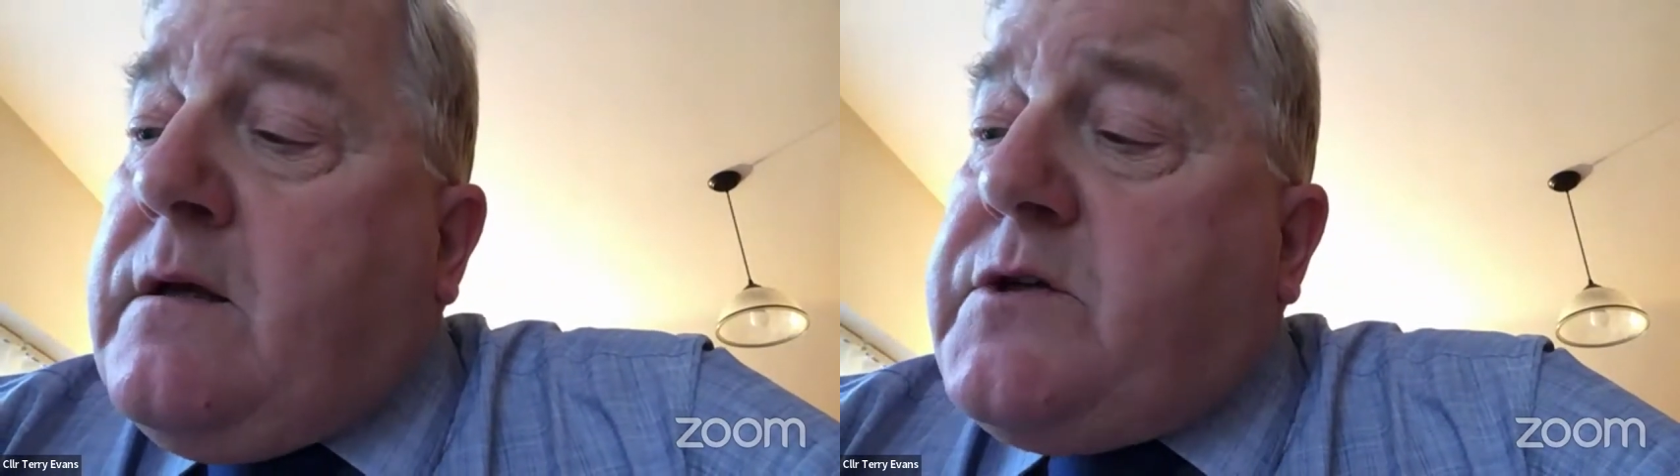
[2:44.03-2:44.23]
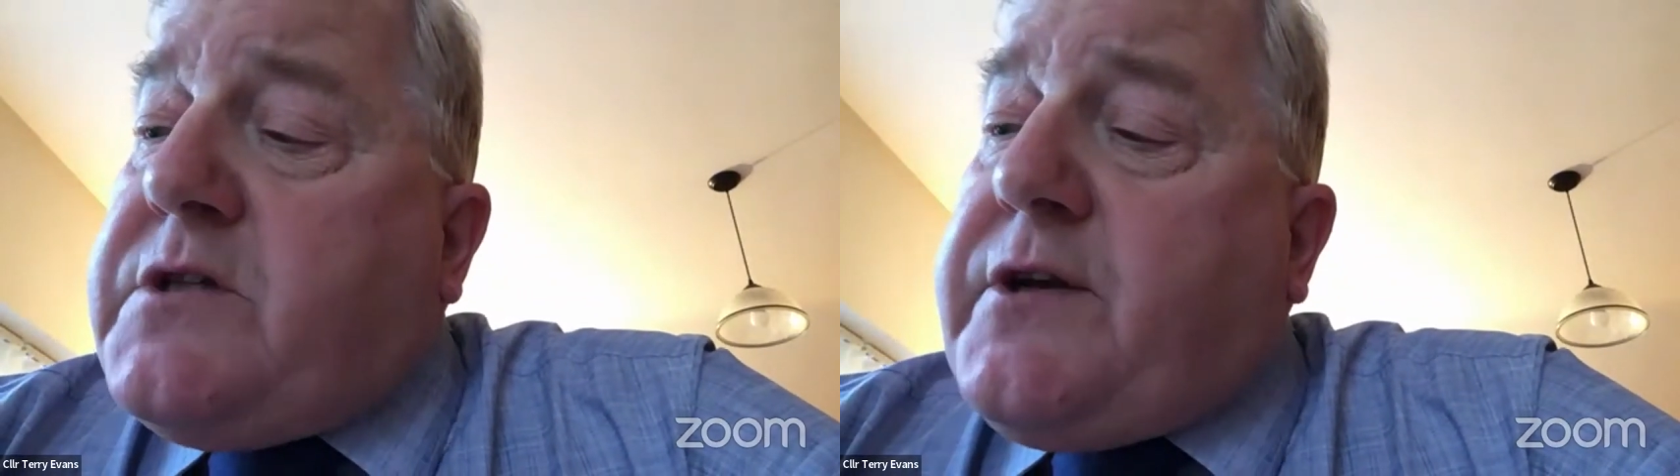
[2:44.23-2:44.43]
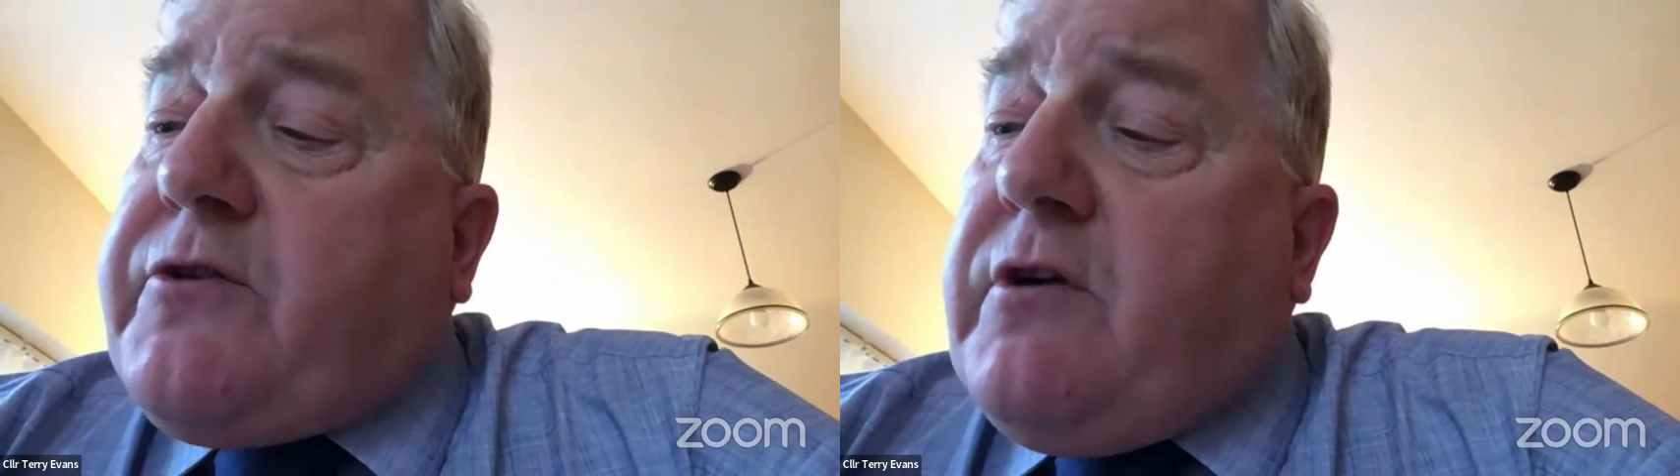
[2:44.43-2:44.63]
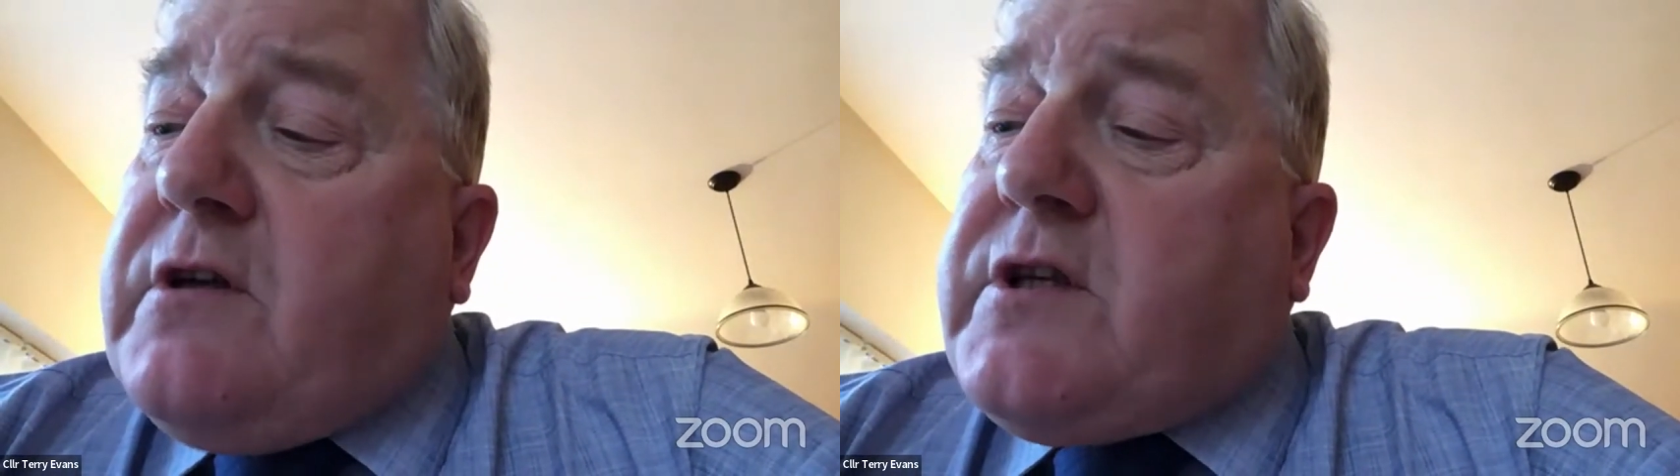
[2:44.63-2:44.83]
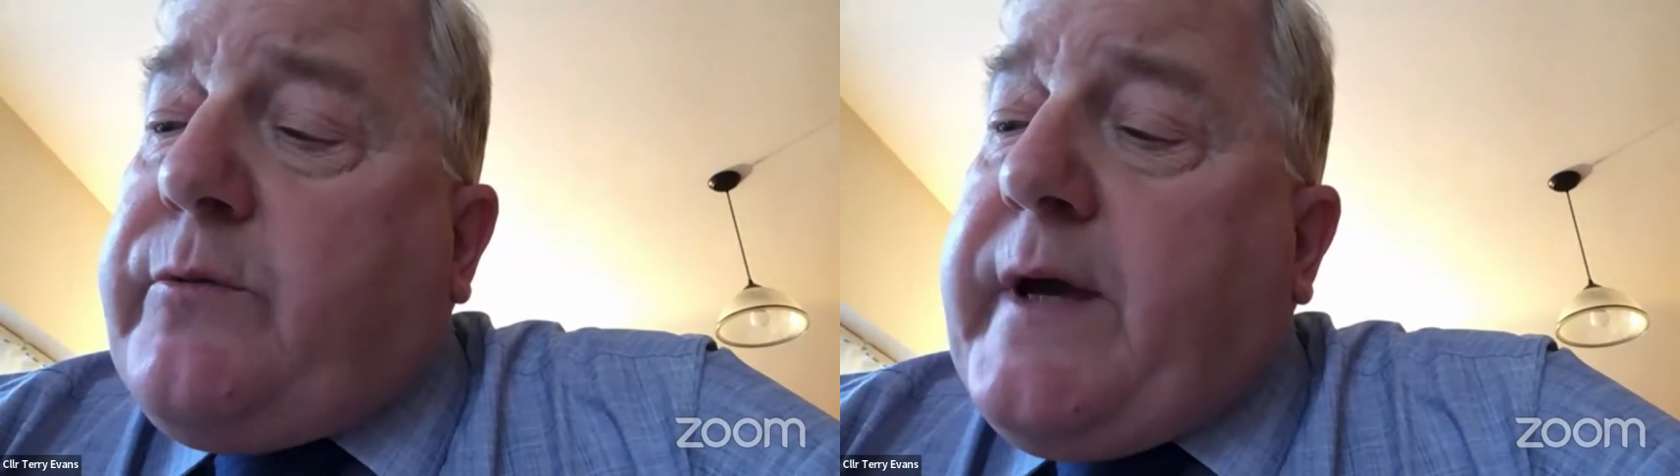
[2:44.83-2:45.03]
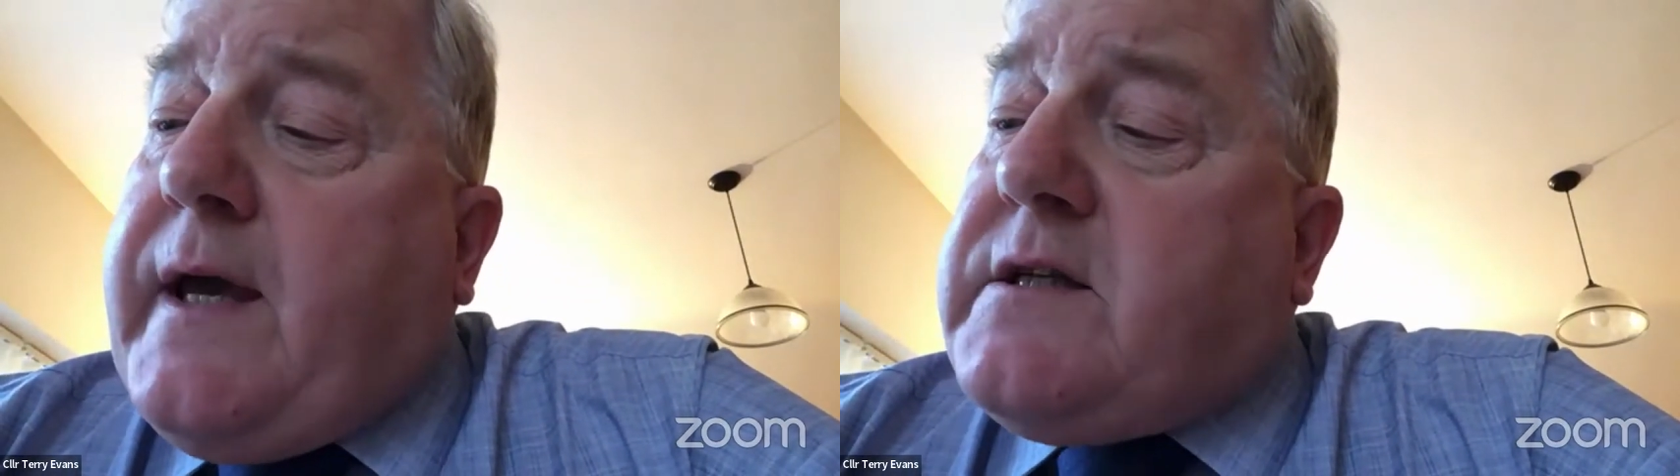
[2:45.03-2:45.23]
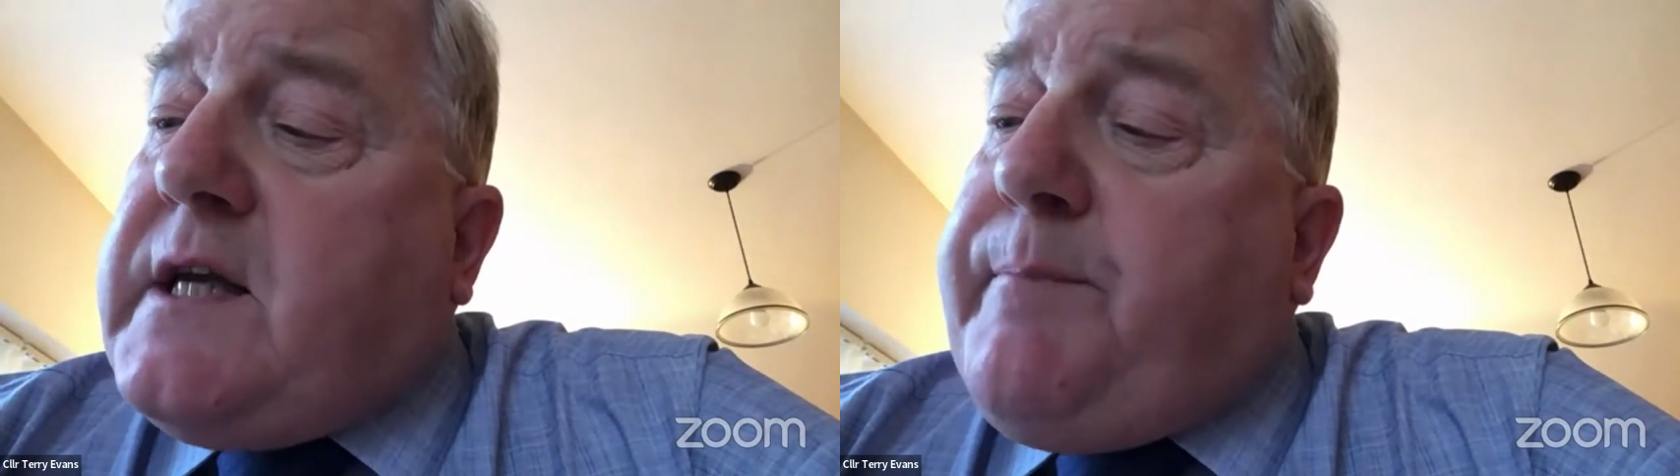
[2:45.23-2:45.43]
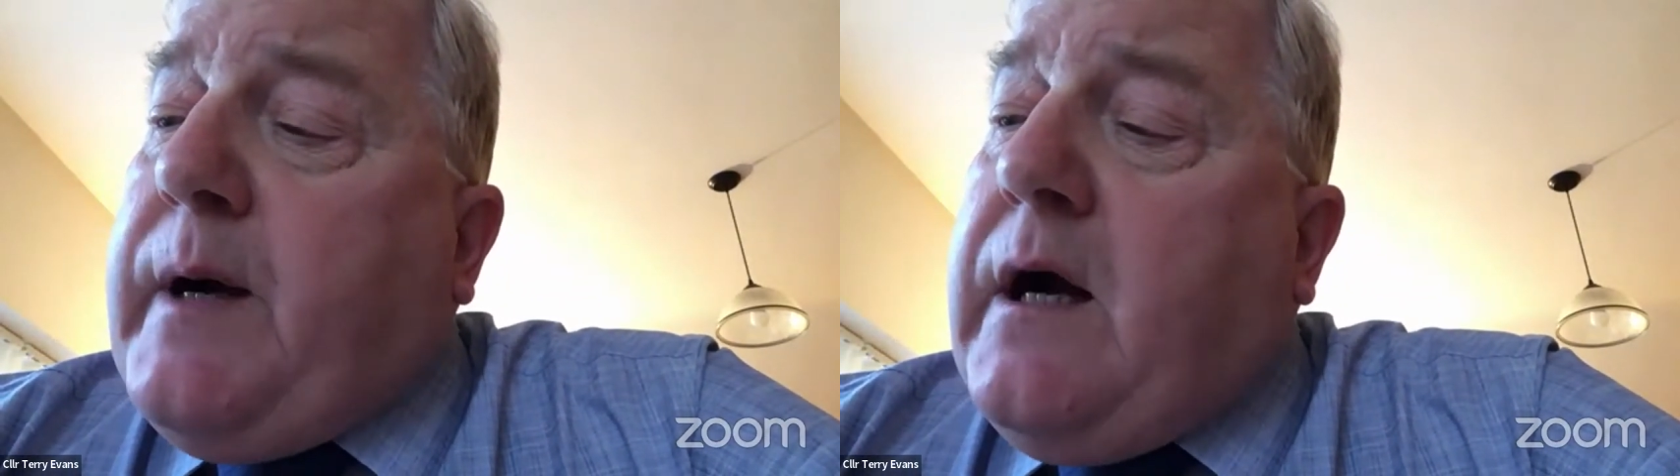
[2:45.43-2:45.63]
Just across the way,
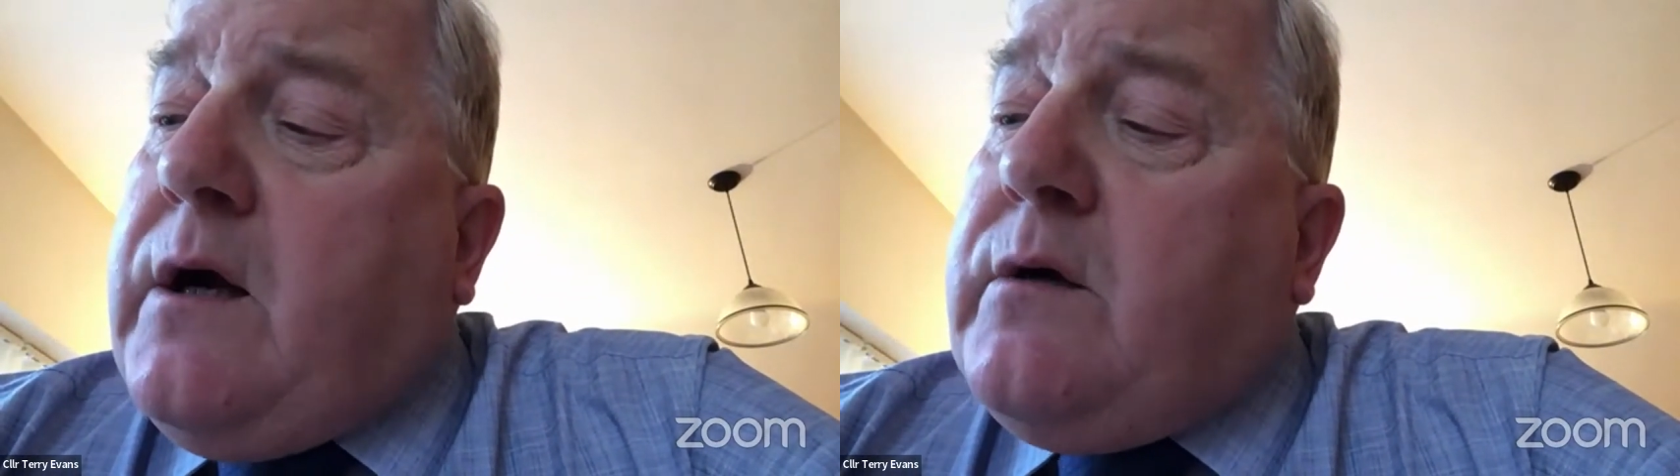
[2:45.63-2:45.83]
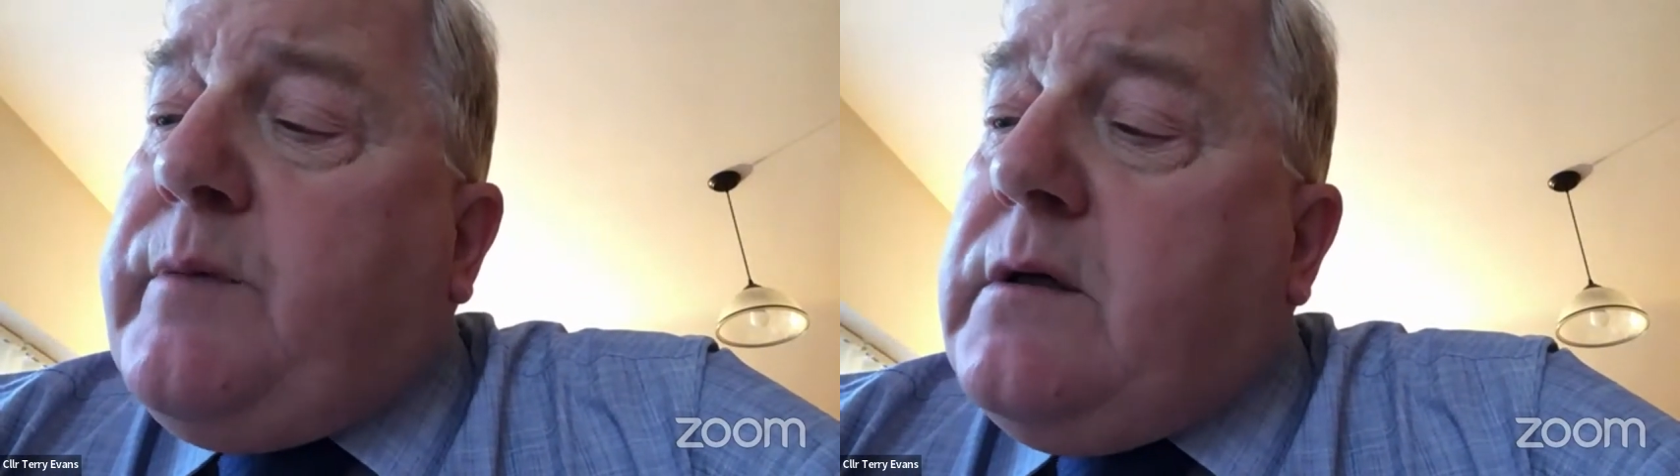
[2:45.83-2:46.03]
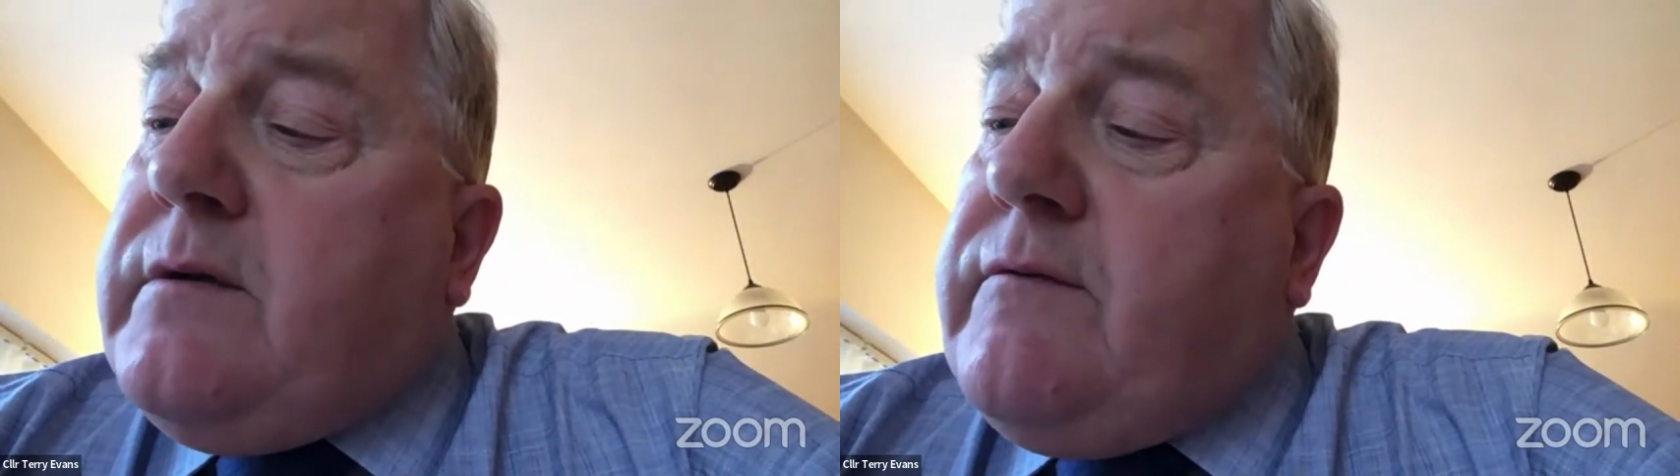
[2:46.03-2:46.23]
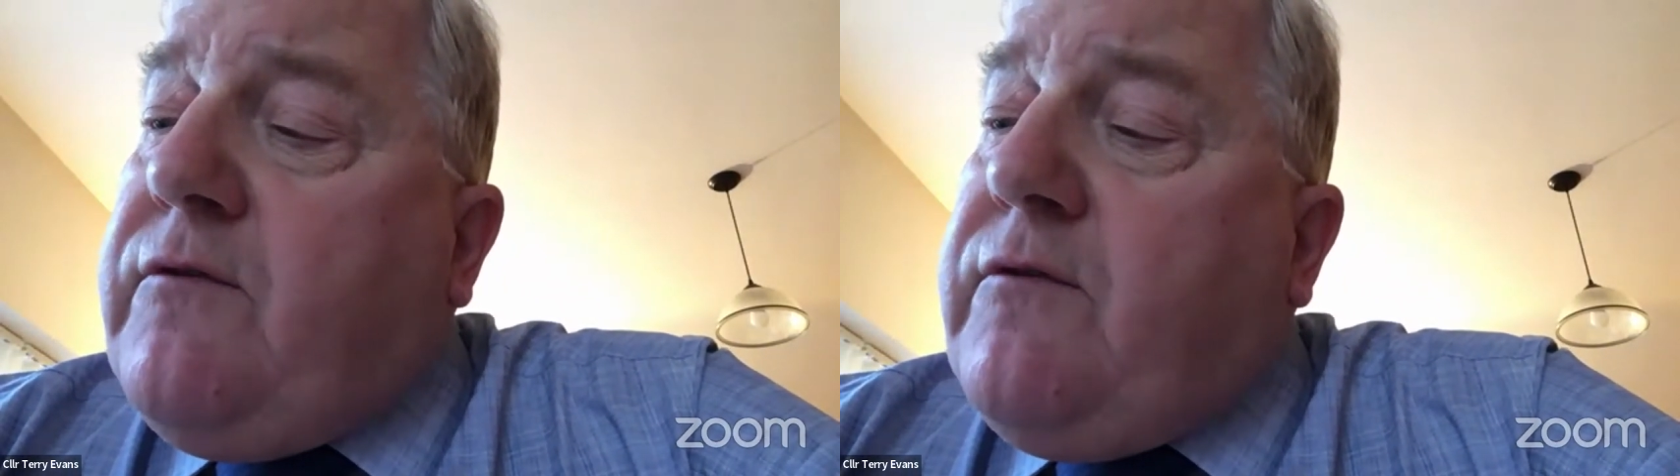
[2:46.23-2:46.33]
T-Pawb,